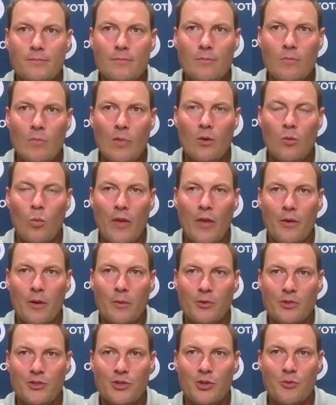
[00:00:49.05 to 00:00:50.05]
whether it was
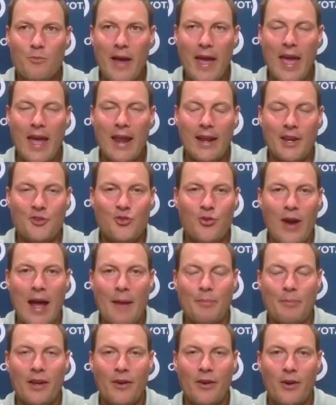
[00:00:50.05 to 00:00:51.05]
two man and he
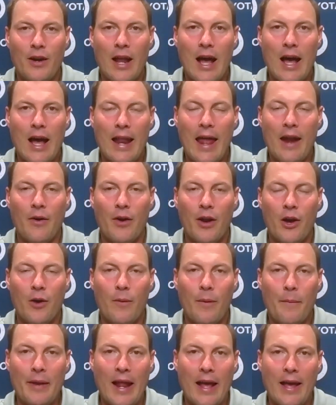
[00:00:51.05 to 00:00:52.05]
trapped it or not, I don't
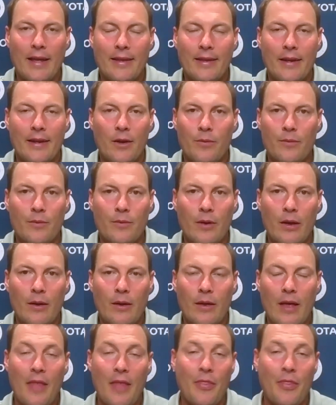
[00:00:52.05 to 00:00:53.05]
know. I mean, I you know
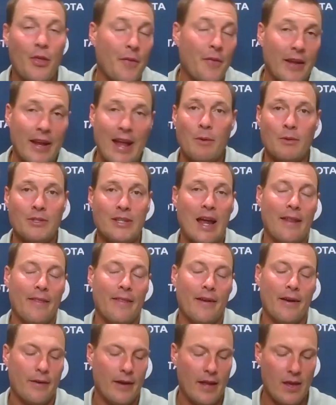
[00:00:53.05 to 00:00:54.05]
I thought the guy was out of
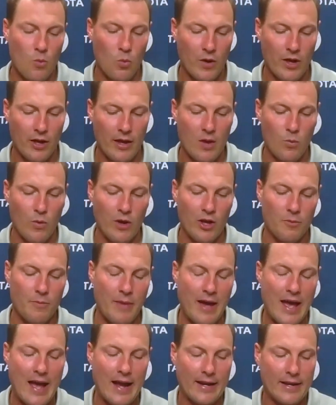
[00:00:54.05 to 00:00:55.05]
there, and he will he willed
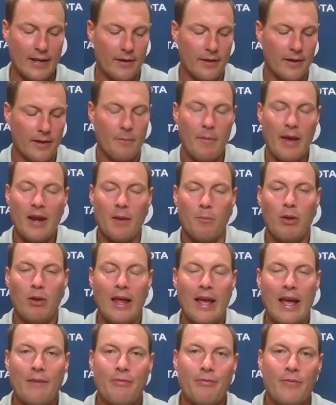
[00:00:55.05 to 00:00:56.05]
back and, and made a
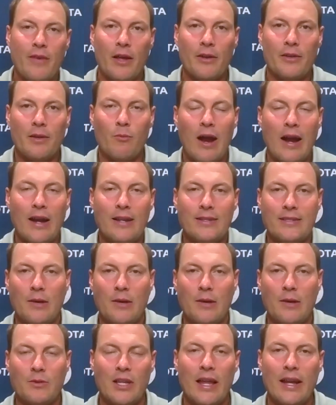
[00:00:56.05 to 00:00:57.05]
play. I felt him right as
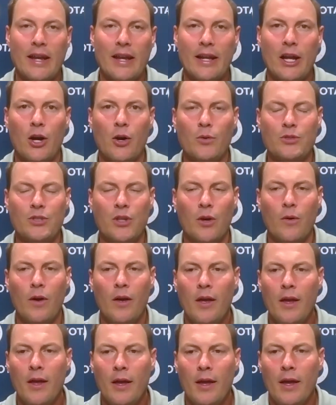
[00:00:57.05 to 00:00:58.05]
I was letting it go. So
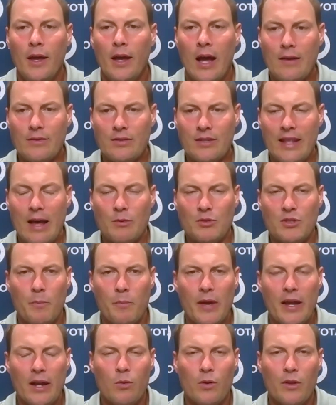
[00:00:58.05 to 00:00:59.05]
obviously that was a
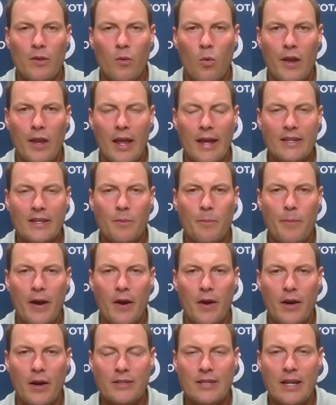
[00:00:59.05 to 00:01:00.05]
big one. The one late to
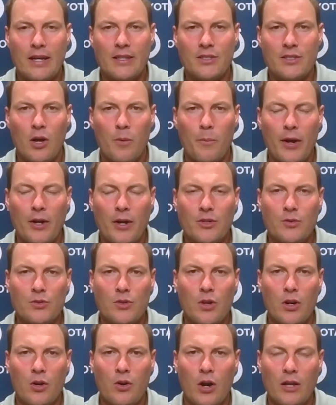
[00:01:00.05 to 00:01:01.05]
Parris, I just thought Parris was
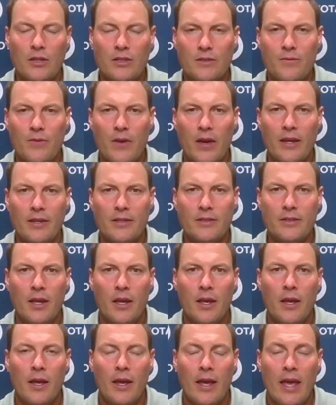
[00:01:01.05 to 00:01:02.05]
going to cross his face.
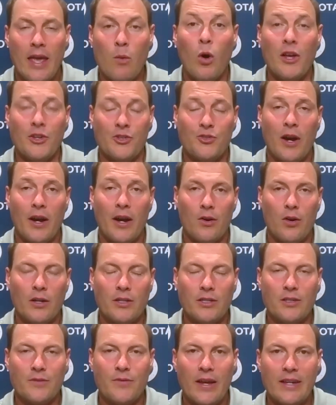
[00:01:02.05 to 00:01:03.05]
He was trying to
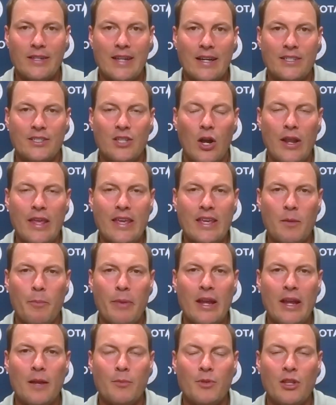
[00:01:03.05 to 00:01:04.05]
cross his face. I just thought he could
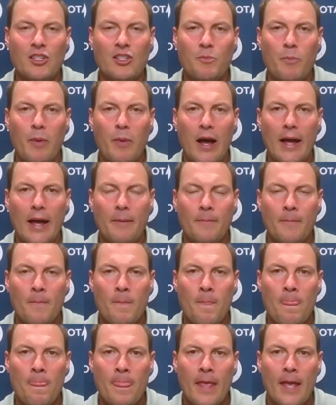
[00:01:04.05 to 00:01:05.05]
beat him spot
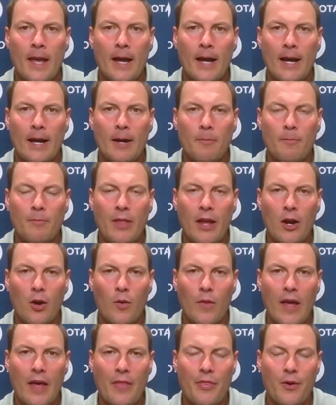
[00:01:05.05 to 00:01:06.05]
um, there
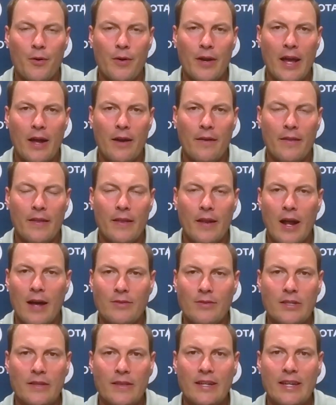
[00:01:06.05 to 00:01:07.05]
on that third down. And then
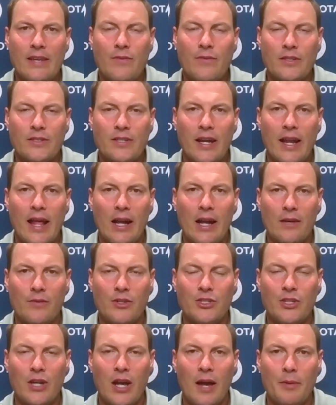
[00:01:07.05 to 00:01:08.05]
obviously the defense did a heck of
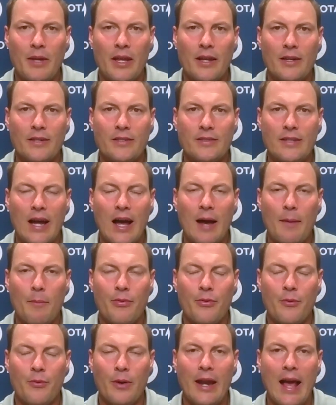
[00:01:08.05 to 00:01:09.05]
a job getting a
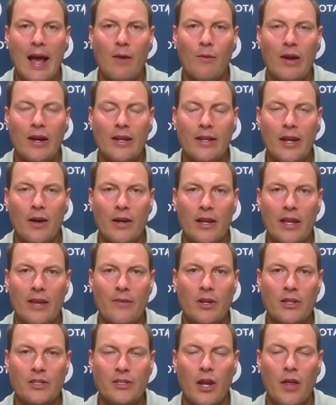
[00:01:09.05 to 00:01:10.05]
stop, three and out right there, and
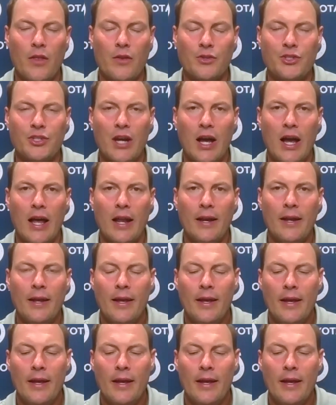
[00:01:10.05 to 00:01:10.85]
giving us another shot.